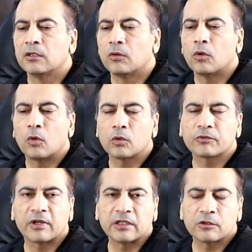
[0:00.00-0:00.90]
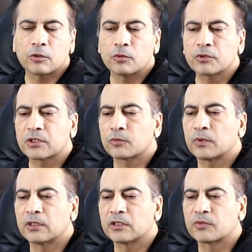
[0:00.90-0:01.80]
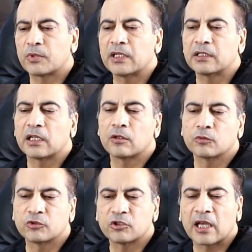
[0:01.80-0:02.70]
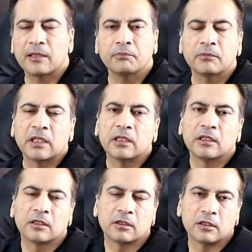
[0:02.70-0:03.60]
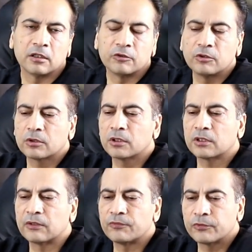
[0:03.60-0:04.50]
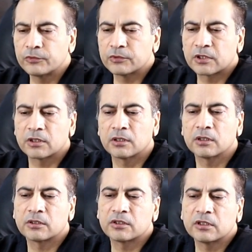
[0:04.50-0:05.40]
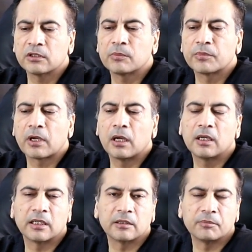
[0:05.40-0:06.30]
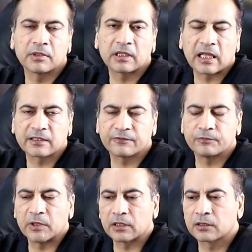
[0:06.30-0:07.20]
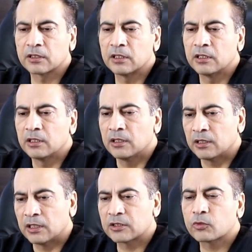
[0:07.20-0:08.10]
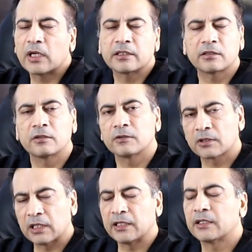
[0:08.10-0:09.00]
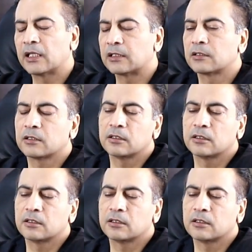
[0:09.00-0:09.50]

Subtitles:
whole grain toast with spread and with jam, yogurt and fruit, a cereal bar and a glass of milk. It's quite clear that